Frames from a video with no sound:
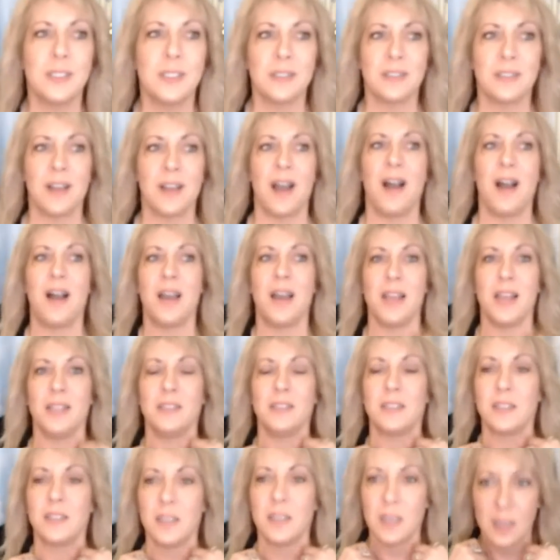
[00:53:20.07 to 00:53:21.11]

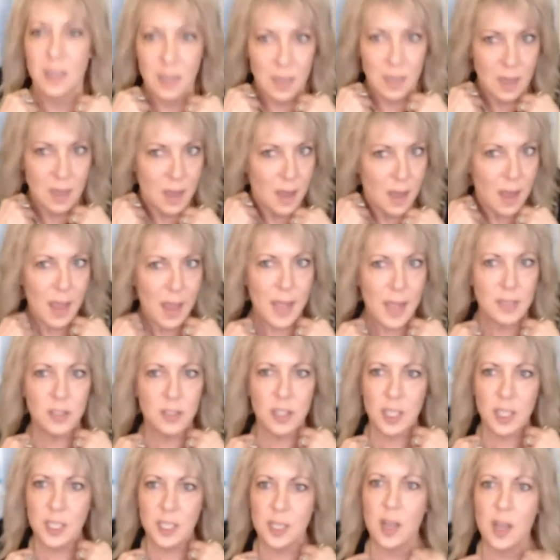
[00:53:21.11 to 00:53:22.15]
designs and
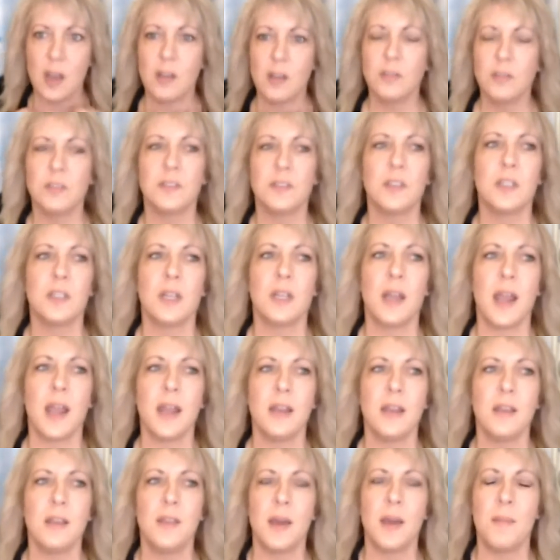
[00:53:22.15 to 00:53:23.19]
she knows the
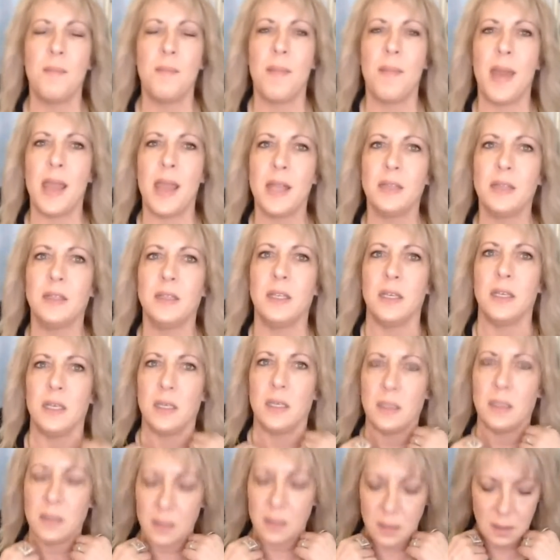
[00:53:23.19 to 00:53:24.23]
lady that made
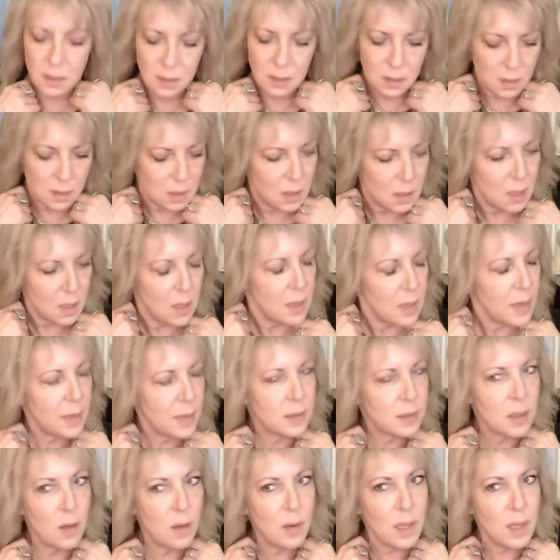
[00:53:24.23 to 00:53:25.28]
these
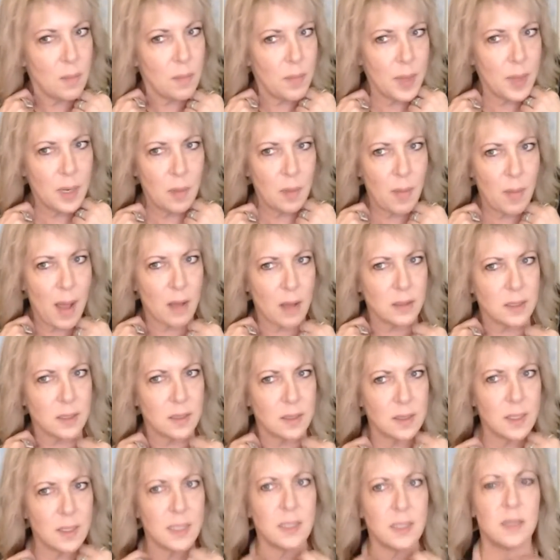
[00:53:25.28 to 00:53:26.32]
it's only been about
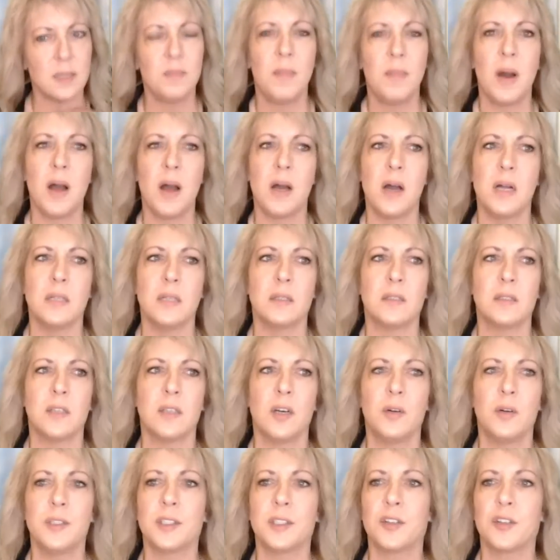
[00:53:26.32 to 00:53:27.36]
six months
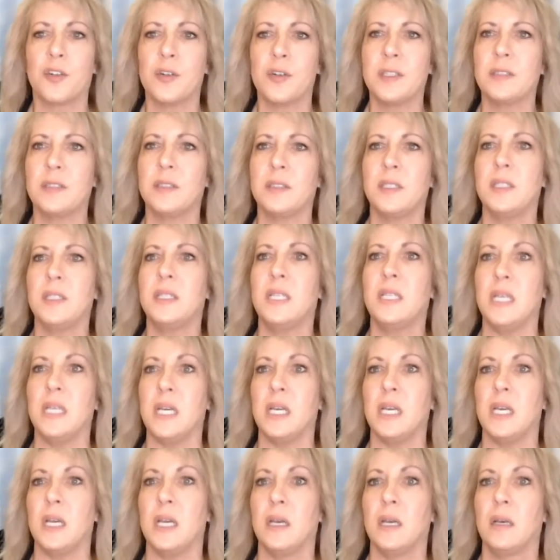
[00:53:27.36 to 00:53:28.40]
so it's kristen
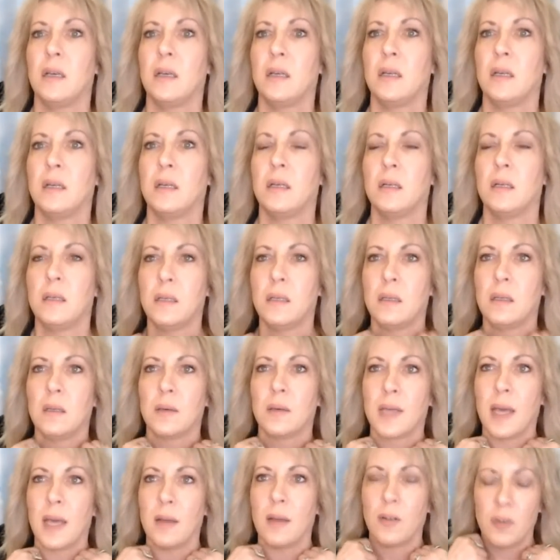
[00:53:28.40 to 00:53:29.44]
d
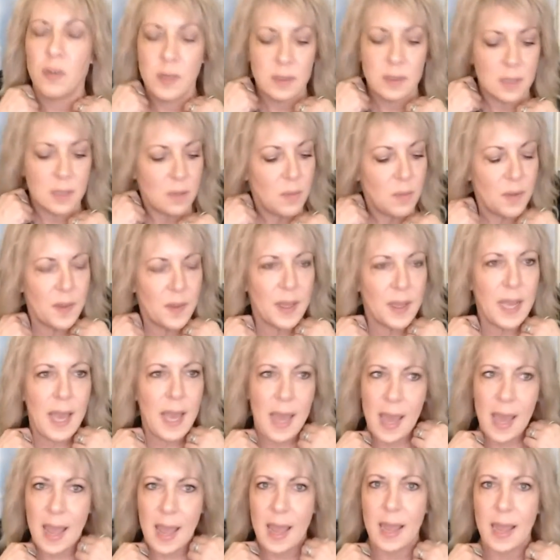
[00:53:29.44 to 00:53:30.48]
kristen with a
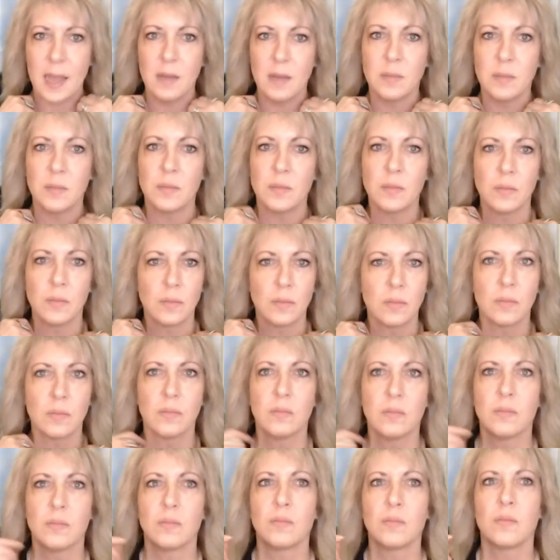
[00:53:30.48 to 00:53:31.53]
k
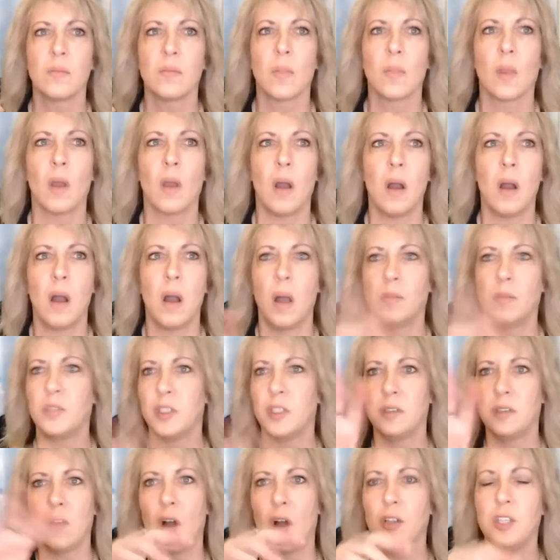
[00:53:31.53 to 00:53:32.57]
um,
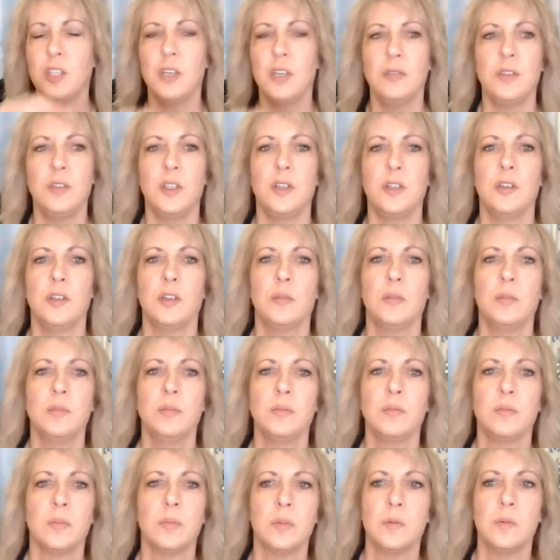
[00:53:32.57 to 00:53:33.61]
she's on youtube
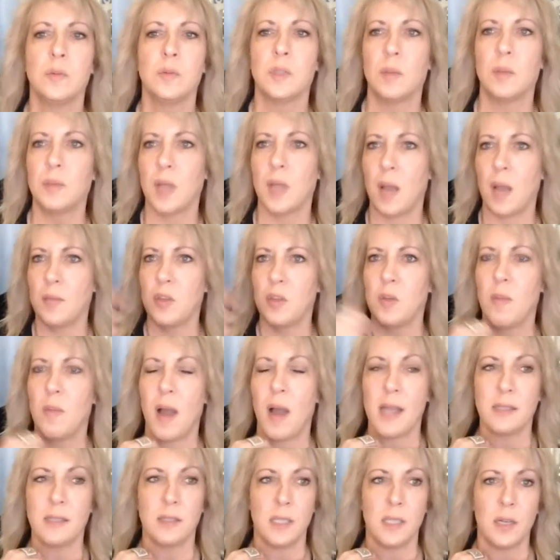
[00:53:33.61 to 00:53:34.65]
sometimes you
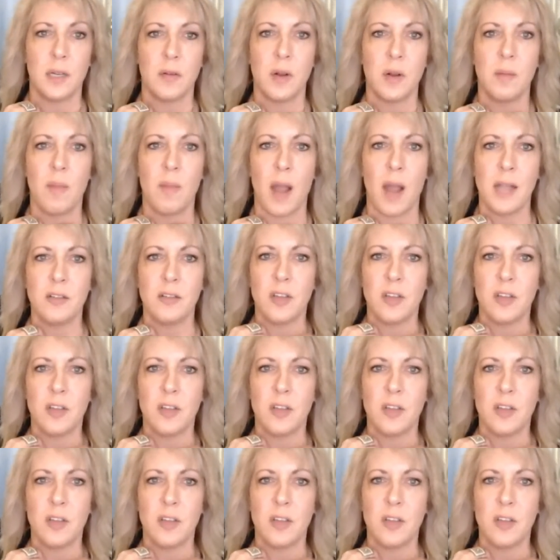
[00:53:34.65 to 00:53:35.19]
might see her in my